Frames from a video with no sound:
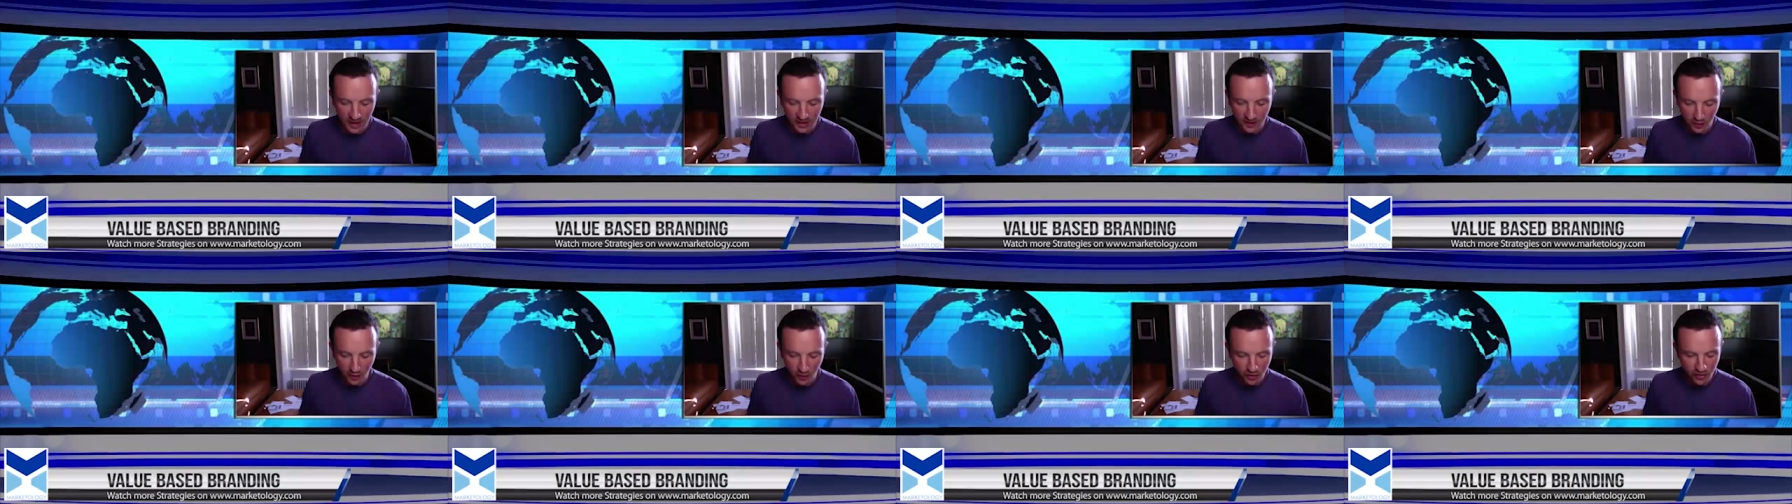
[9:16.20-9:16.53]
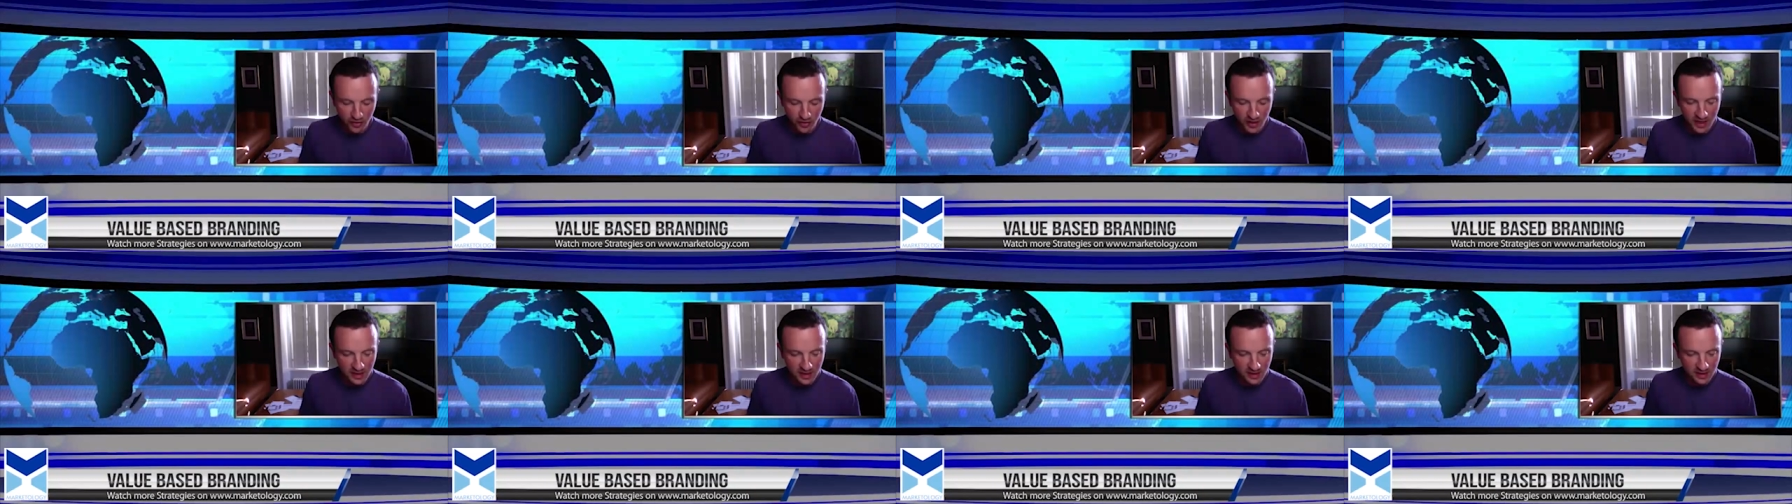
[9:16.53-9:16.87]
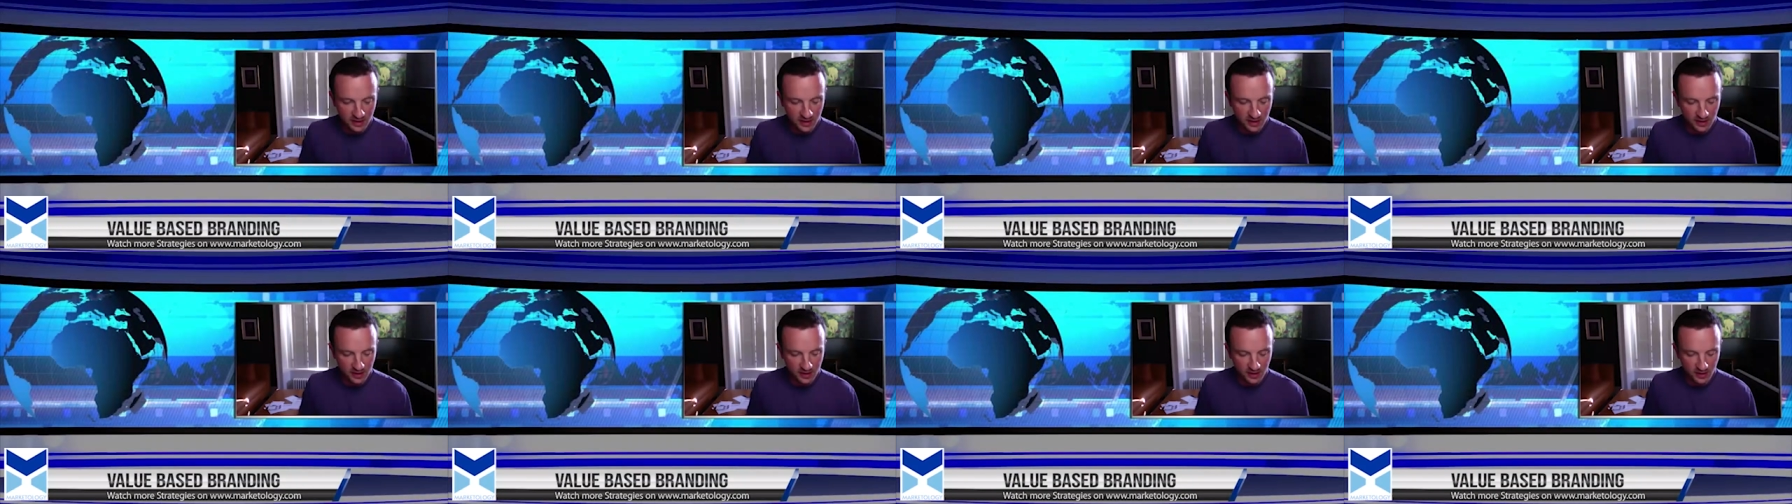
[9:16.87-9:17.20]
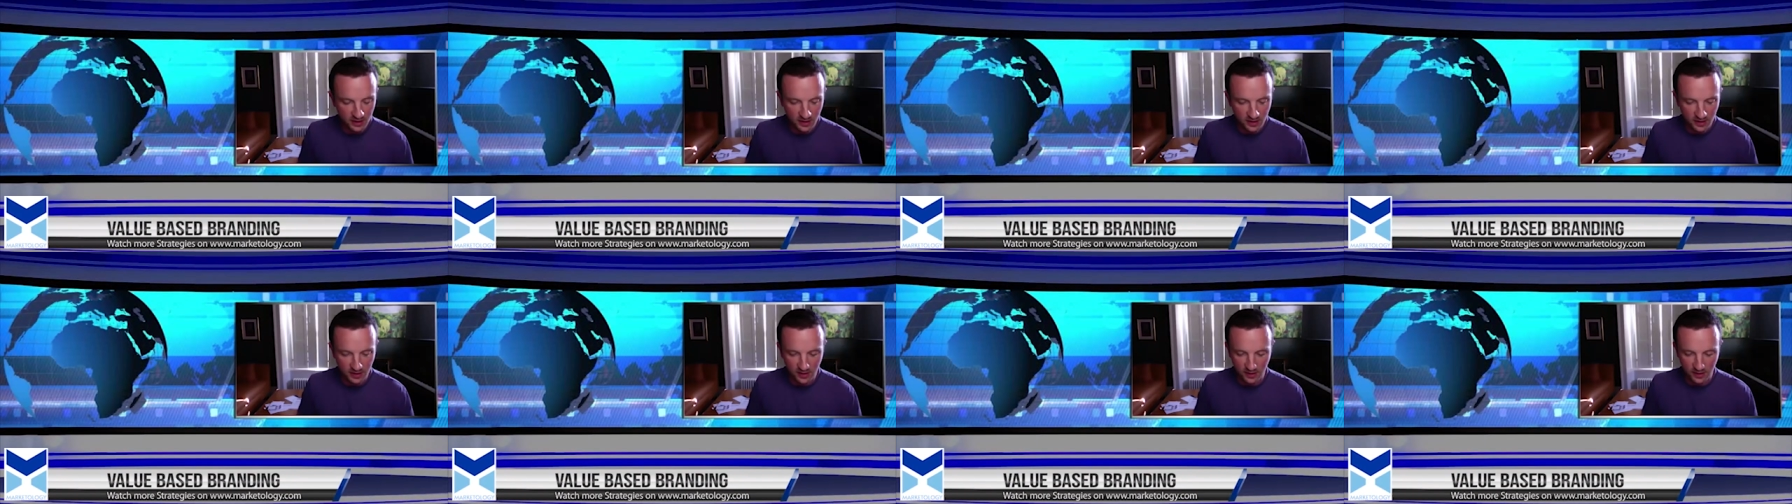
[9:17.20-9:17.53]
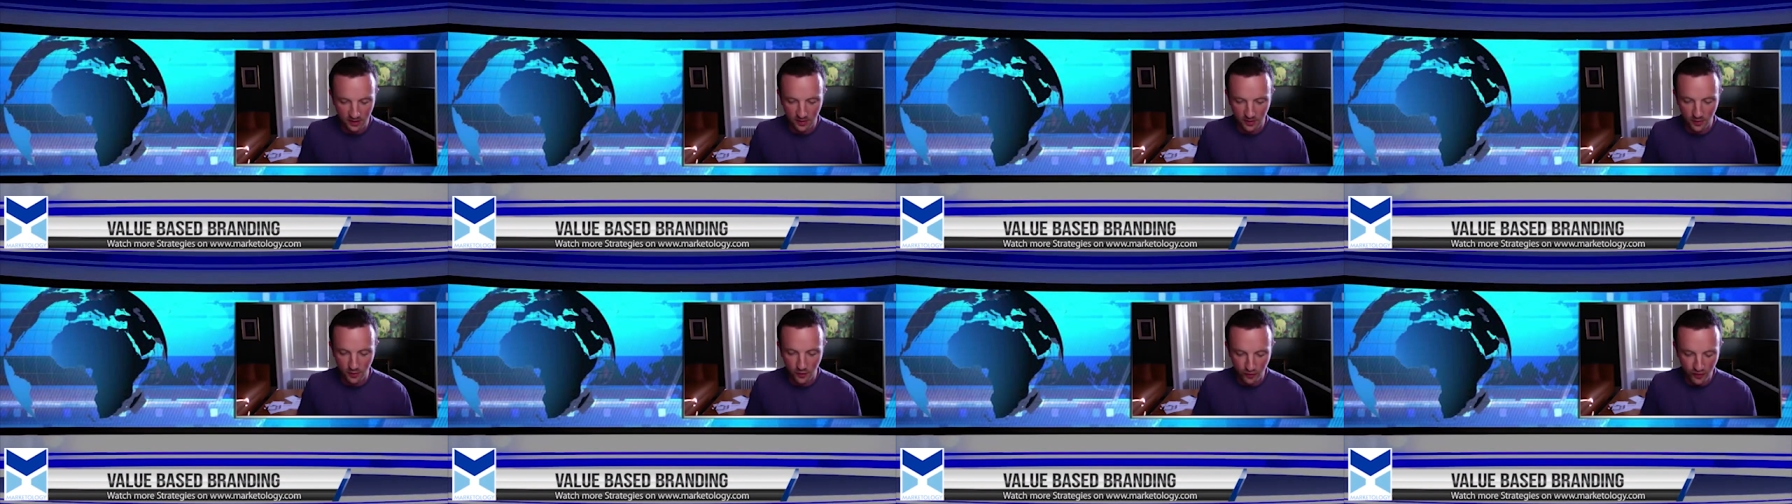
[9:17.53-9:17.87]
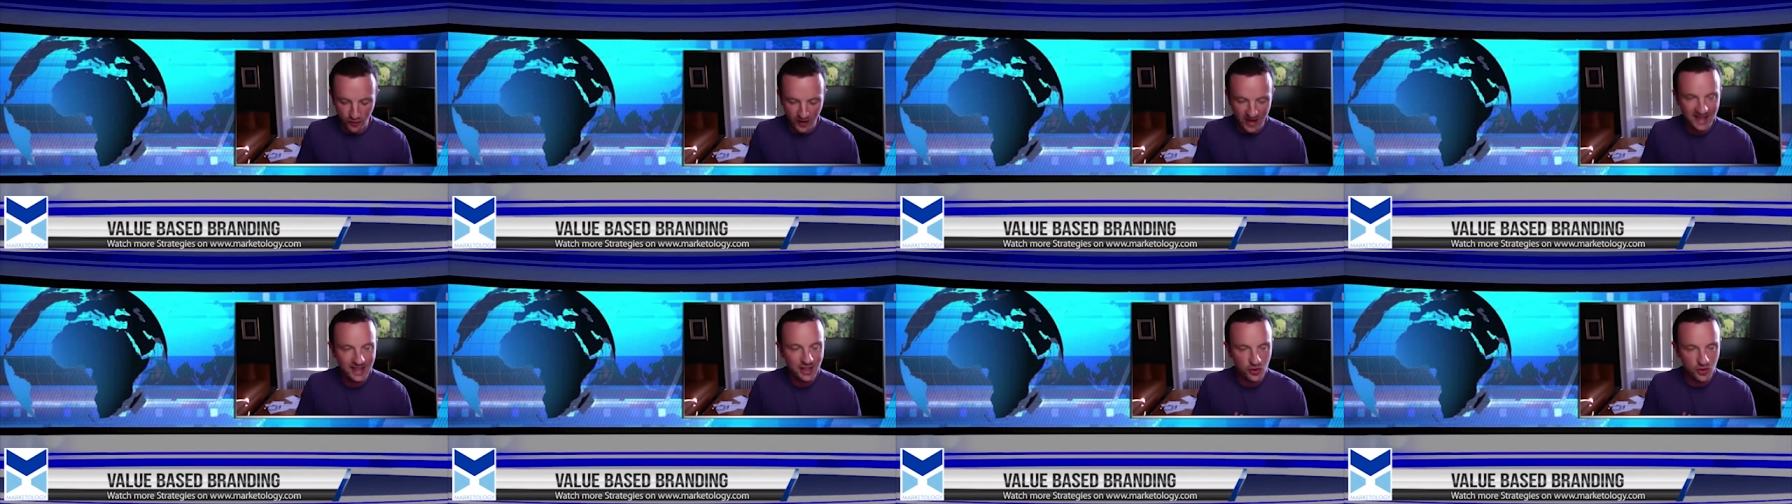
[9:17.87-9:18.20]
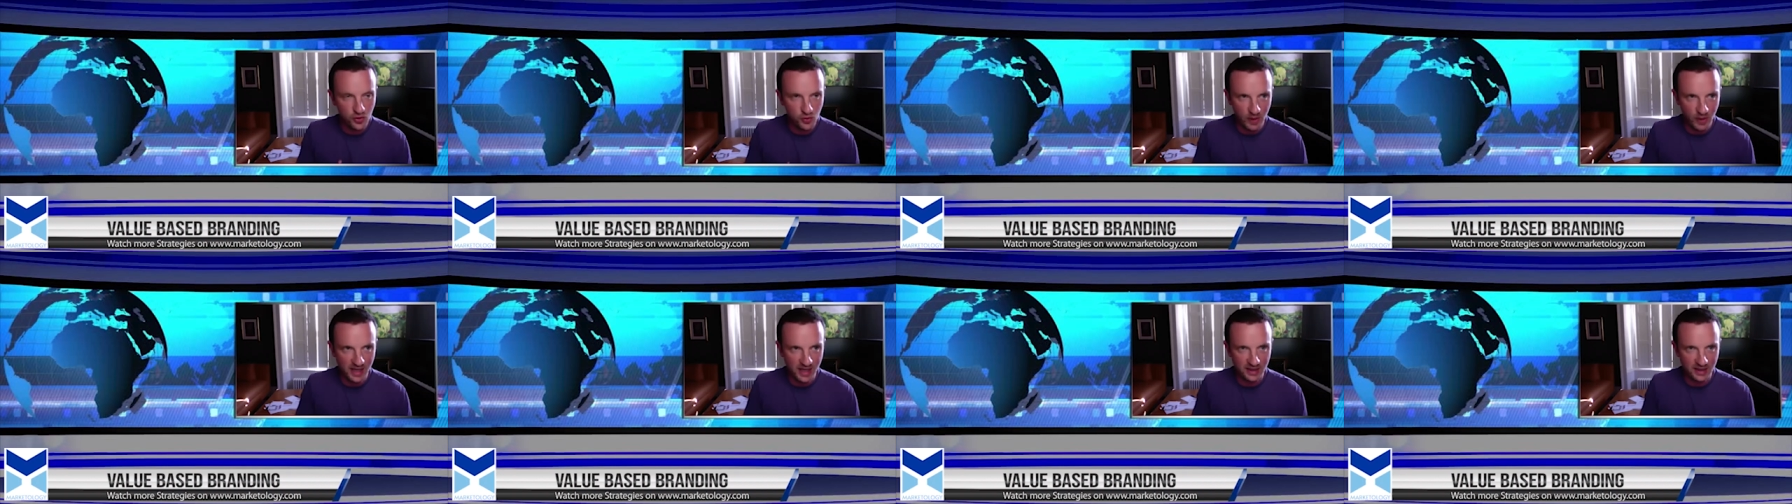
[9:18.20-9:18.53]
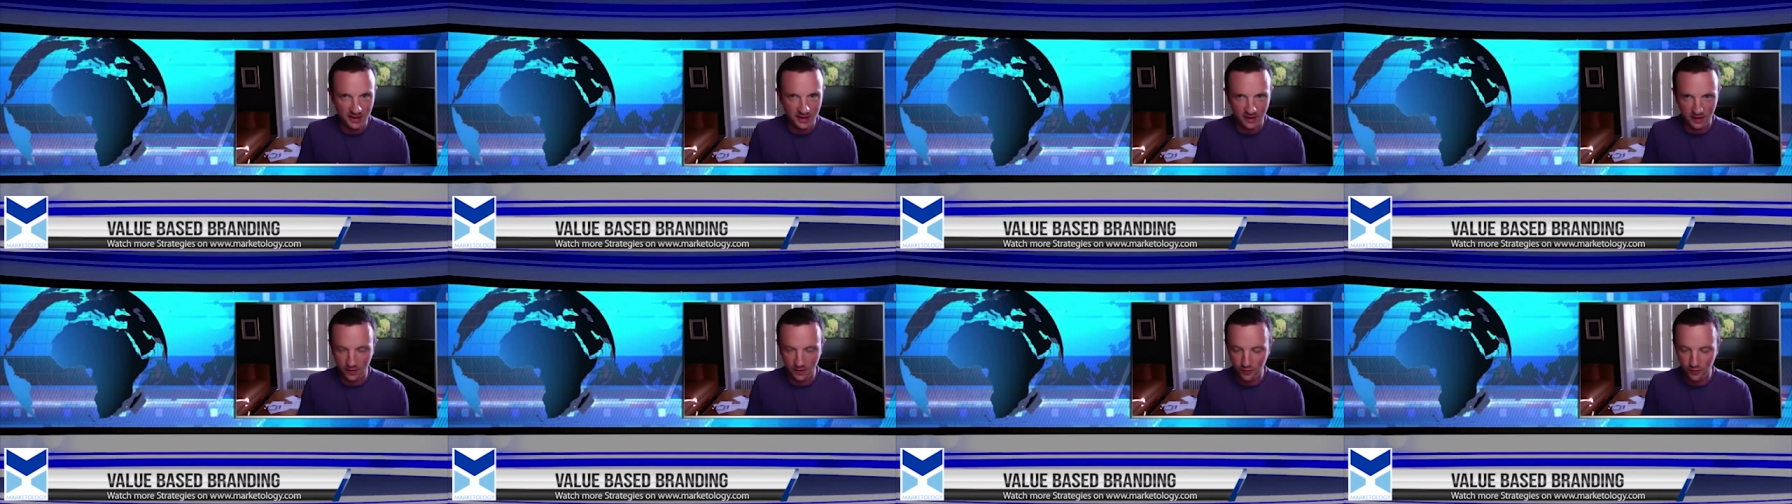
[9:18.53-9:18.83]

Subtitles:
authentic, value-based